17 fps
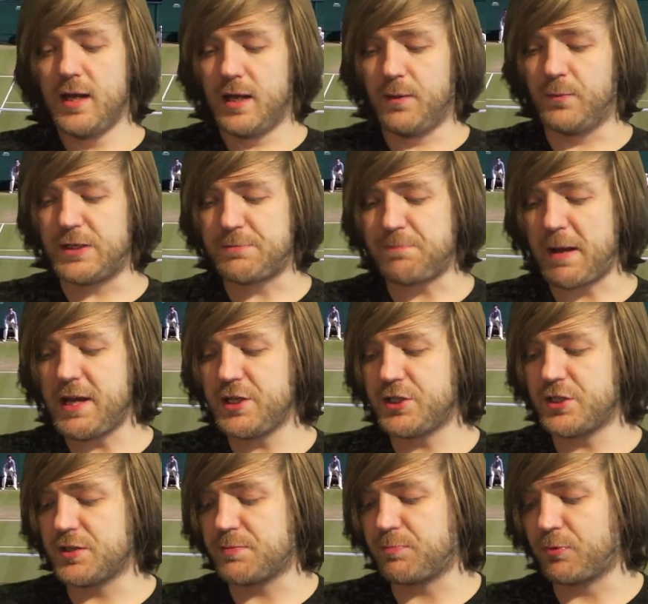in which
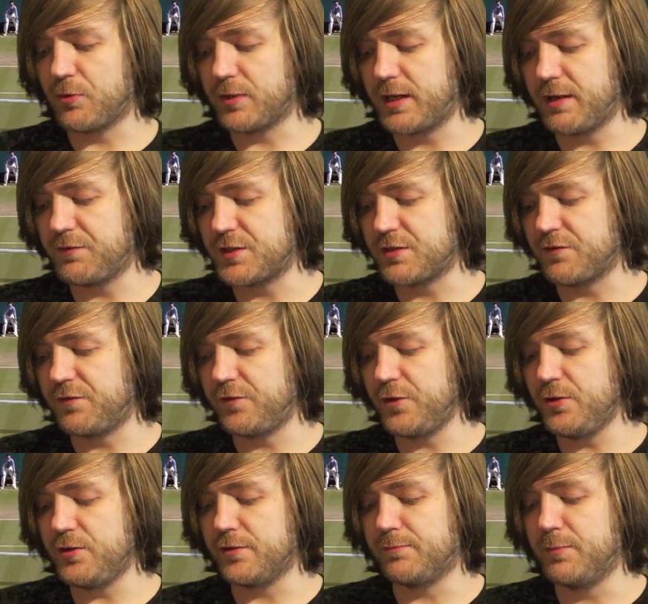patients brought gifts of
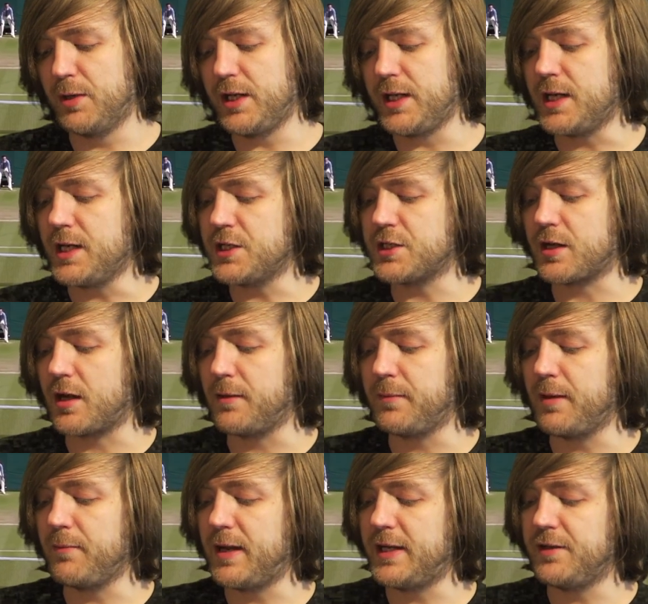food of money each time
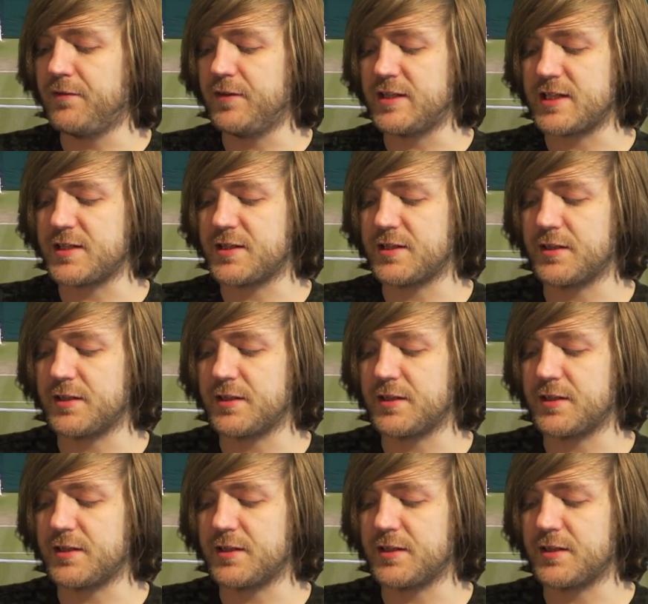they made a visit